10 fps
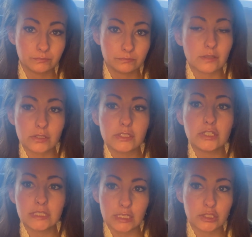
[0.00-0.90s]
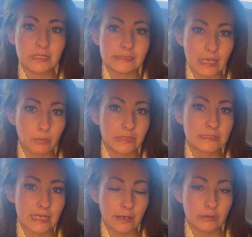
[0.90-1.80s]
As long as your intention is set with
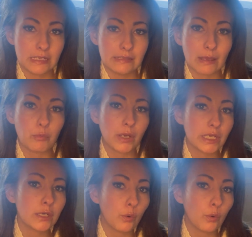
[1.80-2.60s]
integrity that one can